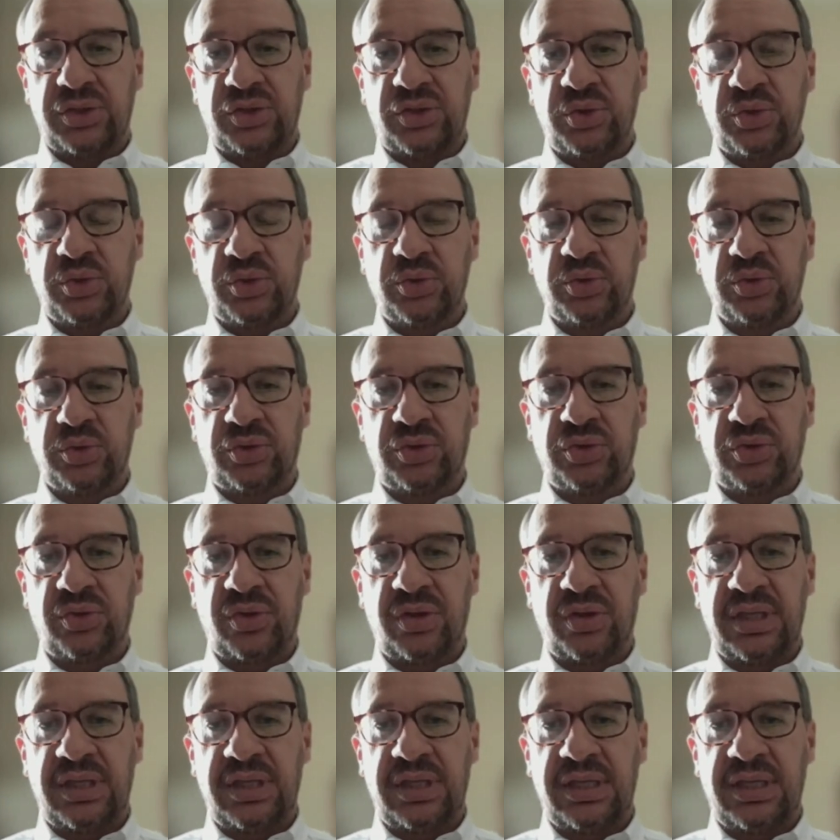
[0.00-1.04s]
to
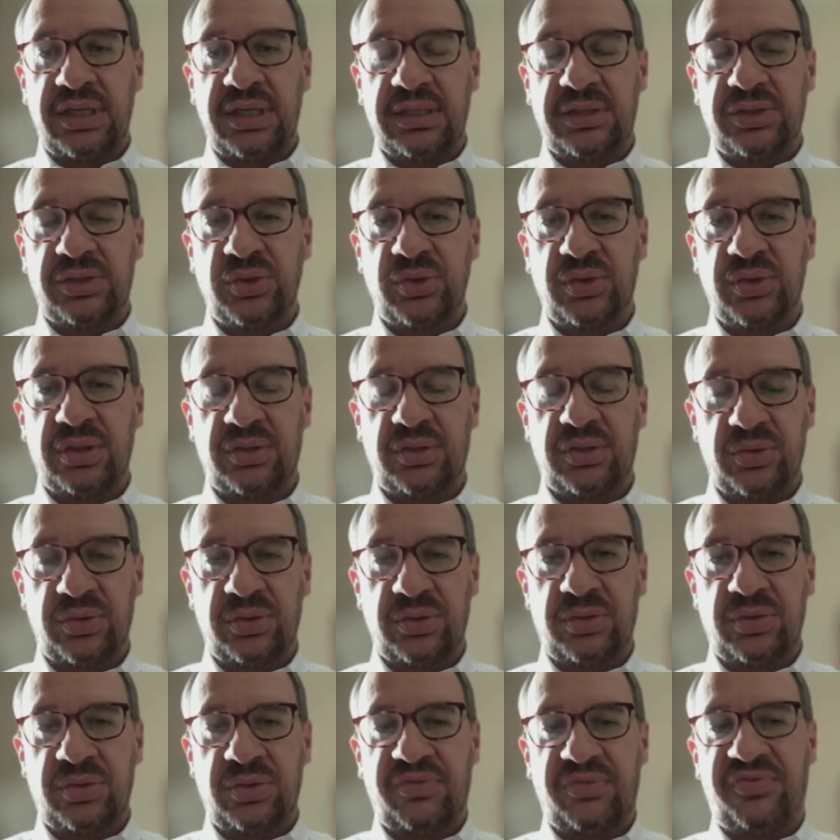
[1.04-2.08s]

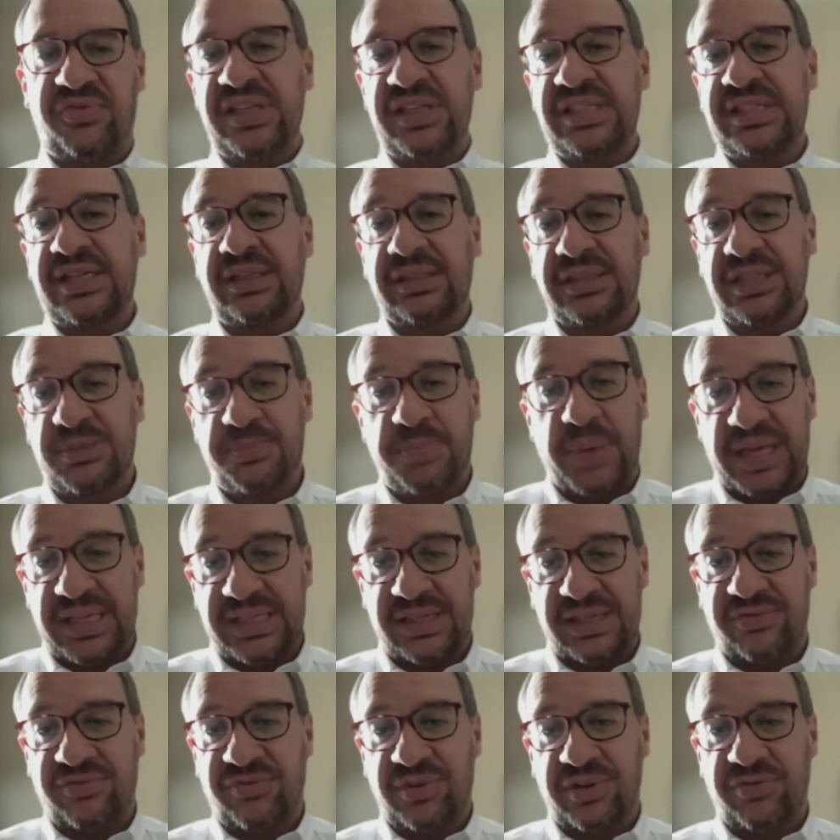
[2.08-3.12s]
the fiscal
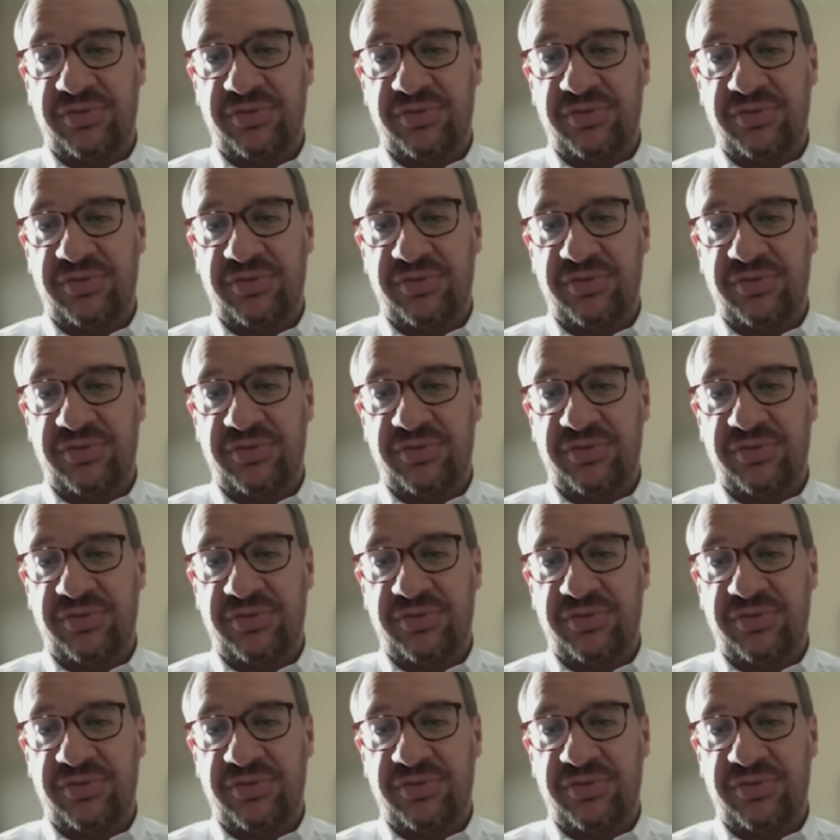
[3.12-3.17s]
space,